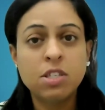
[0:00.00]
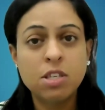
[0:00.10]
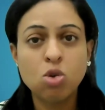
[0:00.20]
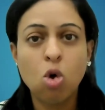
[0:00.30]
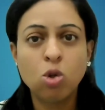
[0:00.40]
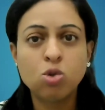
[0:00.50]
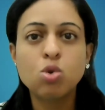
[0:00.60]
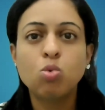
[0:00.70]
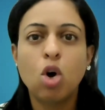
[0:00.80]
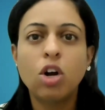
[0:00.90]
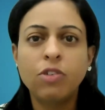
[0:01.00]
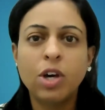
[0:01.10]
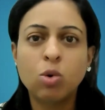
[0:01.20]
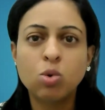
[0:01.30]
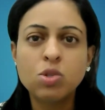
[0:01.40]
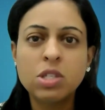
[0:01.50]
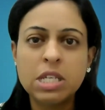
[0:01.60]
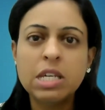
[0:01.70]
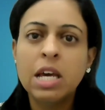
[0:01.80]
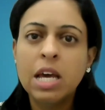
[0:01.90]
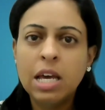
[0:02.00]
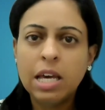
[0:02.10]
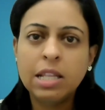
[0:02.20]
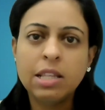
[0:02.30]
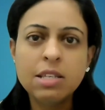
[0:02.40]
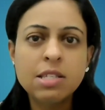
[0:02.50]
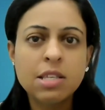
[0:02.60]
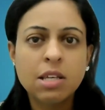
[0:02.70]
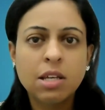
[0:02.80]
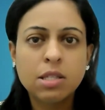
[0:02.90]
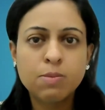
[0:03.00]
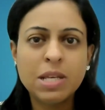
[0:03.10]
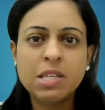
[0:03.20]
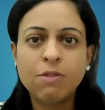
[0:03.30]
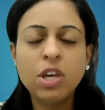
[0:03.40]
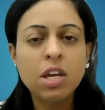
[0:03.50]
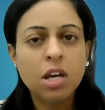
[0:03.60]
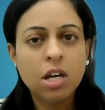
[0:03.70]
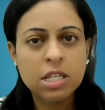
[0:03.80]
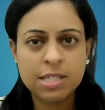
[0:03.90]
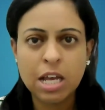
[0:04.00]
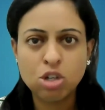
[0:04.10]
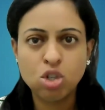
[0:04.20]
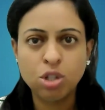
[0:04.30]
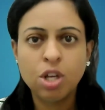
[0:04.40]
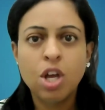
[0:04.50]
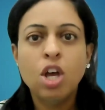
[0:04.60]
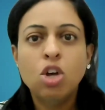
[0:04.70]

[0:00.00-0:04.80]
This is also what we are going to see in this specific discussion.